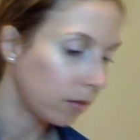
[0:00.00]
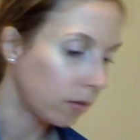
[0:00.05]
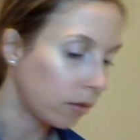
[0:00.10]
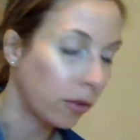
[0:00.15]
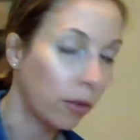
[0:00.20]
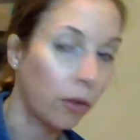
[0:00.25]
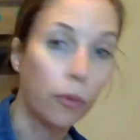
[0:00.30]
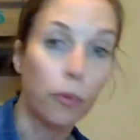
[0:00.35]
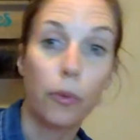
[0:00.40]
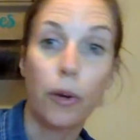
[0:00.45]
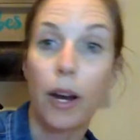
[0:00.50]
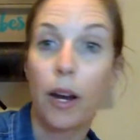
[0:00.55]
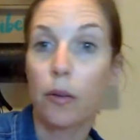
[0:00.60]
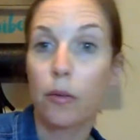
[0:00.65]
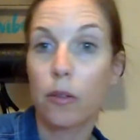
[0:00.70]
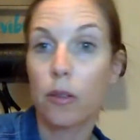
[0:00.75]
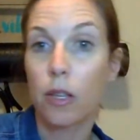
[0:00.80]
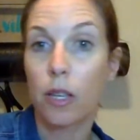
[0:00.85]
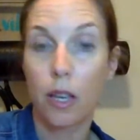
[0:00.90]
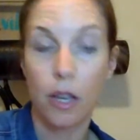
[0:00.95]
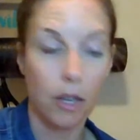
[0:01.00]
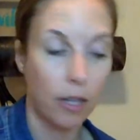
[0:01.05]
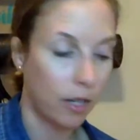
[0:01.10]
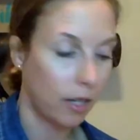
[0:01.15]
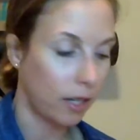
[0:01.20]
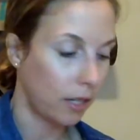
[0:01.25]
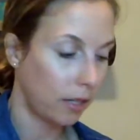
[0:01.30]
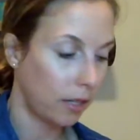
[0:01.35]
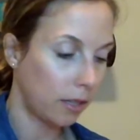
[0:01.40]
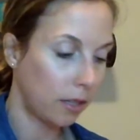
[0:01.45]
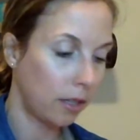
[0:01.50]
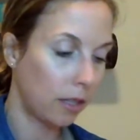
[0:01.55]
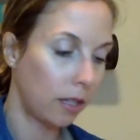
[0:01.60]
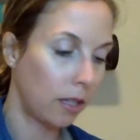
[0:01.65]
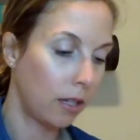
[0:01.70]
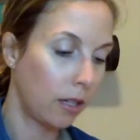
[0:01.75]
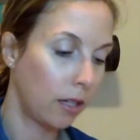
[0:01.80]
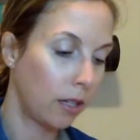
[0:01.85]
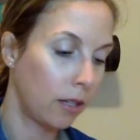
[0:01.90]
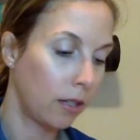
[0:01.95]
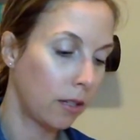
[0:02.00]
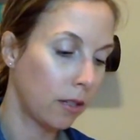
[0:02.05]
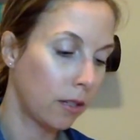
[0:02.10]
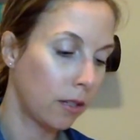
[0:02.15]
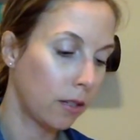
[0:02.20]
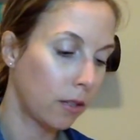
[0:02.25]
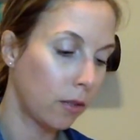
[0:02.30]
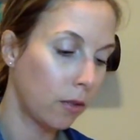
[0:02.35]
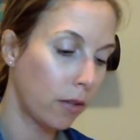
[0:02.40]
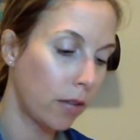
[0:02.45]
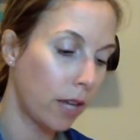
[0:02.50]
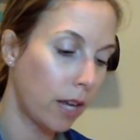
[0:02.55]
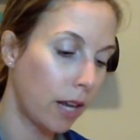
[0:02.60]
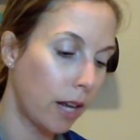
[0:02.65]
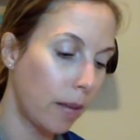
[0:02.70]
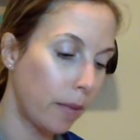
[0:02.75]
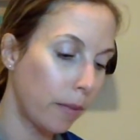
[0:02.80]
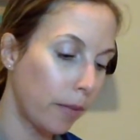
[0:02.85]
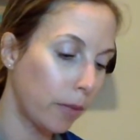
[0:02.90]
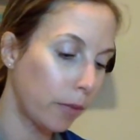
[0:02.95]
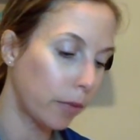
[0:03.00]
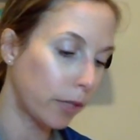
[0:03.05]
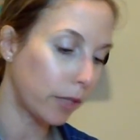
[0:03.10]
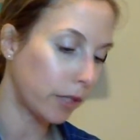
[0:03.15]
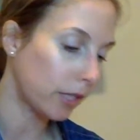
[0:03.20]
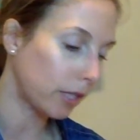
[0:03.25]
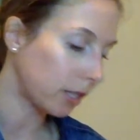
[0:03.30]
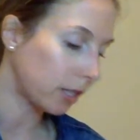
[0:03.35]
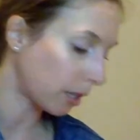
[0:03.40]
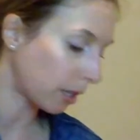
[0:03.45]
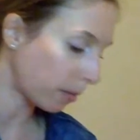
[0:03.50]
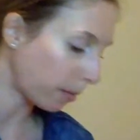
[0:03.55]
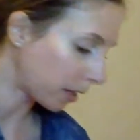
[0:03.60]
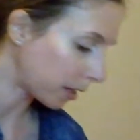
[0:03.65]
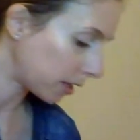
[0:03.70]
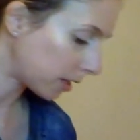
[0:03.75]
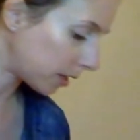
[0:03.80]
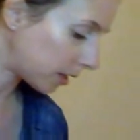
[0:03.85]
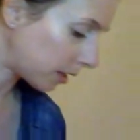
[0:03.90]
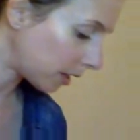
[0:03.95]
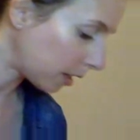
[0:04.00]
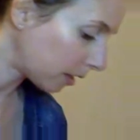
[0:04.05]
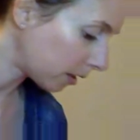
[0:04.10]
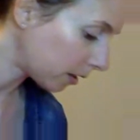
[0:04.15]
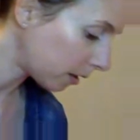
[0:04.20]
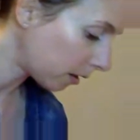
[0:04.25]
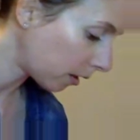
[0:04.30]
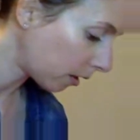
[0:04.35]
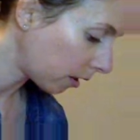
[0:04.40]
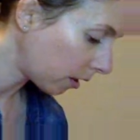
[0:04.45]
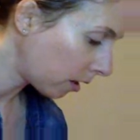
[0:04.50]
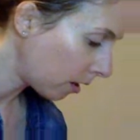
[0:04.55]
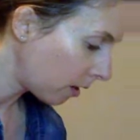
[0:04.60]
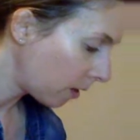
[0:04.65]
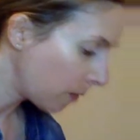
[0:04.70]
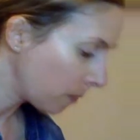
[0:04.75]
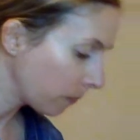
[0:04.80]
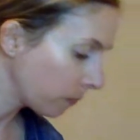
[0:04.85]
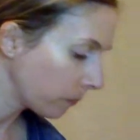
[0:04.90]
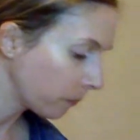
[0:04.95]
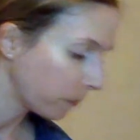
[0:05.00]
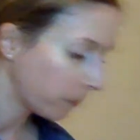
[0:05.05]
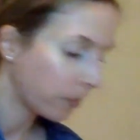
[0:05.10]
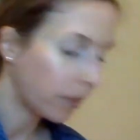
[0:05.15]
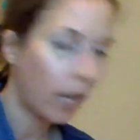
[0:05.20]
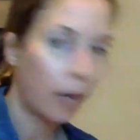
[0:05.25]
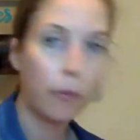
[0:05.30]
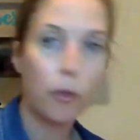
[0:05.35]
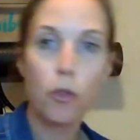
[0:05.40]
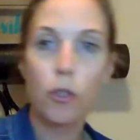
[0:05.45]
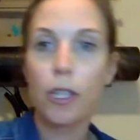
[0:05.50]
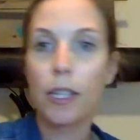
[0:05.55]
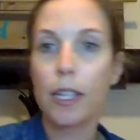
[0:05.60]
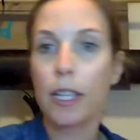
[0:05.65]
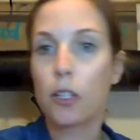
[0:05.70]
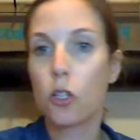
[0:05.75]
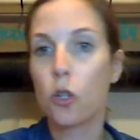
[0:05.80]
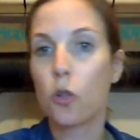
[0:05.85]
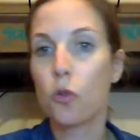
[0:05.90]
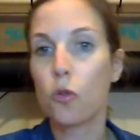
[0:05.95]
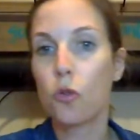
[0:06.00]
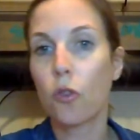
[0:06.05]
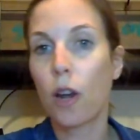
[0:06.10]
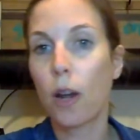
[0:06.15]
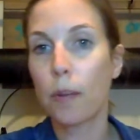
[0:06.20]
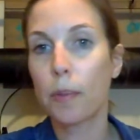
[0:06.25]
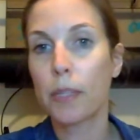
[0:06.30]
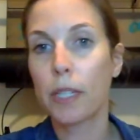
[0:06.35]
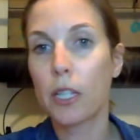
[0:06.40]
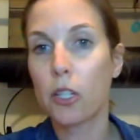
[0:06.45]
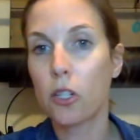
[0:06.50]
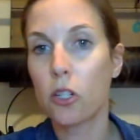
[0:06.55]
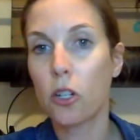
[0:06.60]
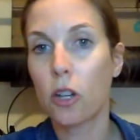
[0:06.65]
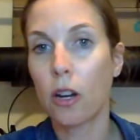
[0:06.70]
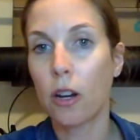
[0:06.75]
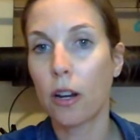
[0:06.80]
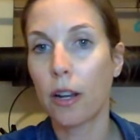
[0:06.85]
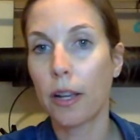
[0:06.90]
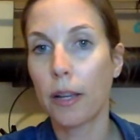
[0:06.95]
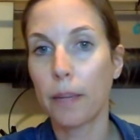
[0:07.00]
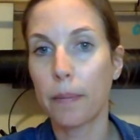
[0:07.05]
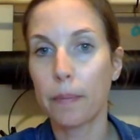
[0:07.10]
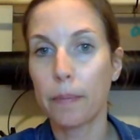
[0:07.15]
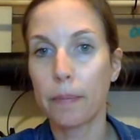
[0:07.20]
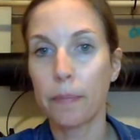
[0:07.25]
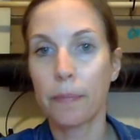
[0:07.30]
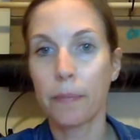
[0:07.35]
Around the eyes. So again, what is this? This is my 6th. I'm using like 2 drops each time.